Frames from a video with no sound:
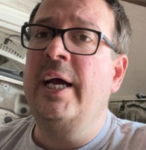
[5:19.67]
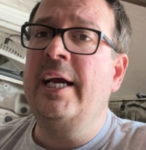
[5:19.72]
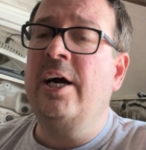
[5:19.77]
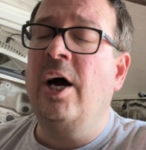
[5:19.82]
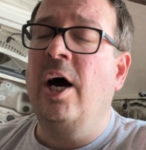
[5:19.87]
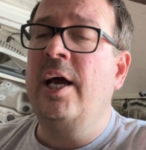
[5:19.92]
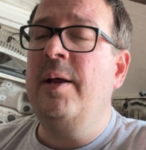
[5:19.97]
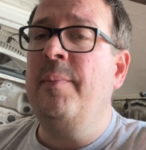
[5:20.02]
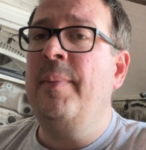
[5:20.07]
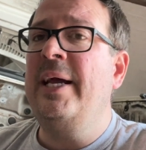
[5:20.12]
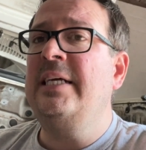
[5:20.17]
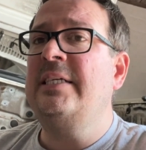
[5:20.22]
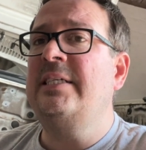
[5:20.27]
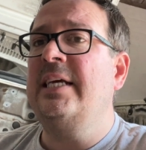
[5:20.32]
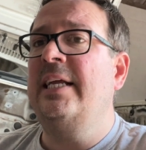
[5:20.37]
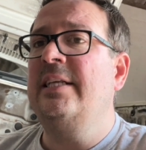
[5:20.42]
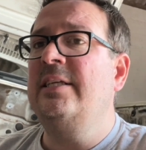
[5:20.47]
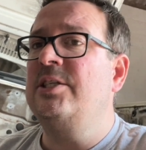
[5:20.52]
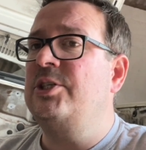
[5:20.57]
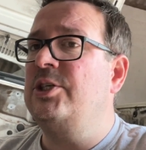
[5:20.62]
It kind of makes
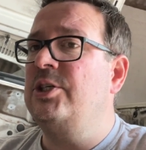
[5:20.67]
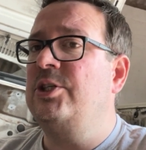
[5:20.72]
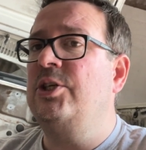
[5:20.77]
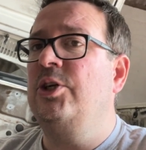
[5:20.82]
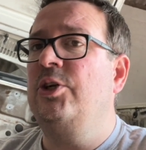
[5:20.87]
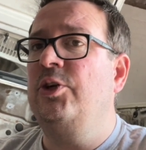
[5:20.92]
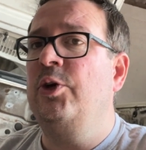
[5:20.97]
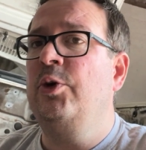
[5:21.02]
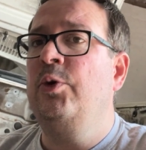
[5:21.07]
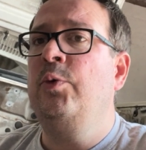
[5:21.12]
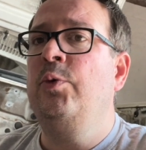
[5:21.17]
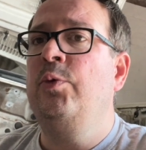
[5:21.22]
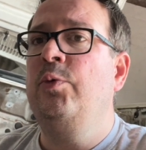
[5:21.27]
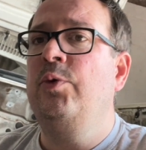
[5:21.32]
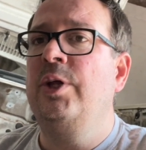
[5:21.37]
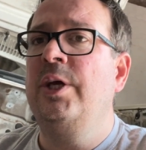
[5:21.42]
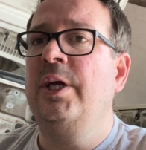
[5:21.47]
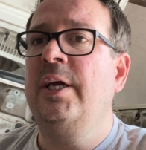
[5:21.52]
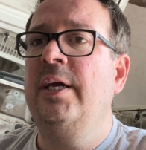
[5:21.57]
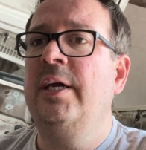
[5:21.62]
sense just to do
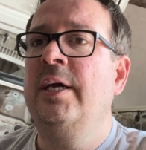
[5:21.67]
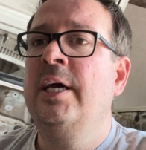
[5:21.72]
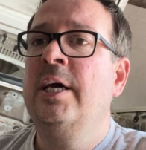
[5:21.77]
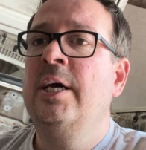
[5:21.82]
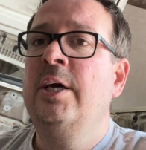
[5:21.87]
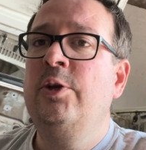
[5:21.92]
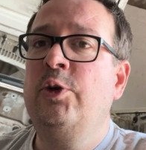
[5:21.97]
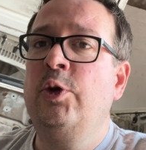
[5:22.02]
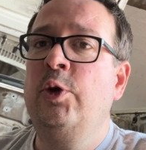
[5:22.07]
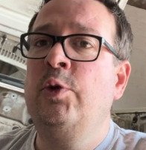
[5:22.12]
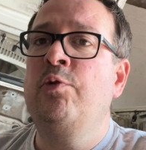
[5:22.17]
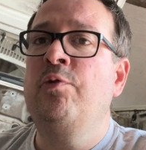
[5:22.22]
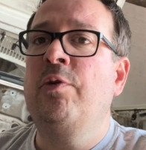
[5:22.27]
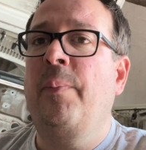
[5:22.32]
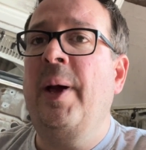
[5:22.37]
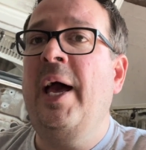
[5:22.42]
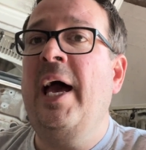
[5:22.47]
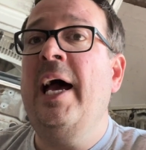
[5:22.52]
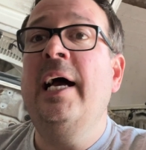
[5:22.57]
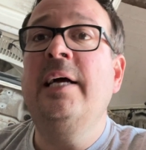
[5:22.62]
the
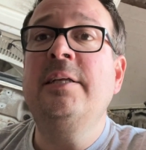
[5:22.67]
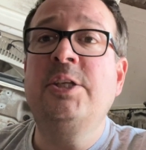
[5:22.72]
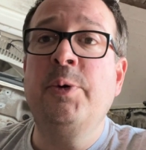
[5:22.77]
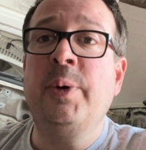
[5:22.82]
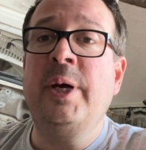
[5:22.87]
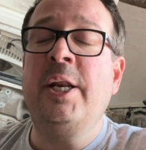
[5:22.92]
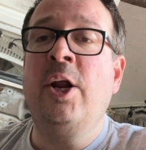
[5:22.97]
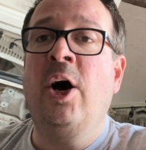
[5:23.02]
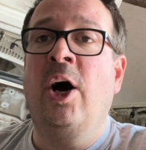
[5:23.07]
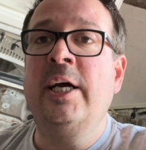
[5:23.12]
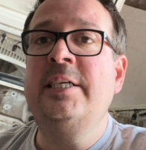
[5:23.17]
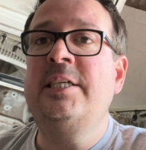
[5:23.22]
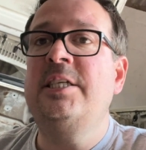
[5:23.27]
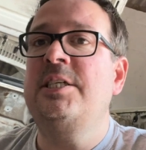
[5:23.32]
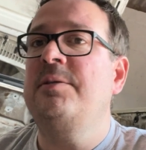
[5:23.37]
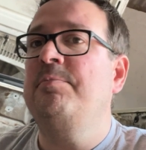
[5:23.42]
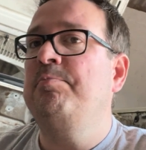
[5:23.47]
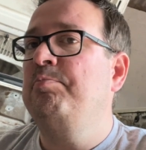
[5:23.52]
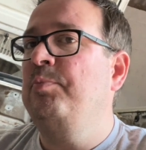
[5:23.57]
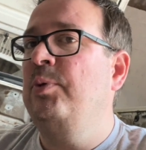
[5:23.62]
repair, do it nice,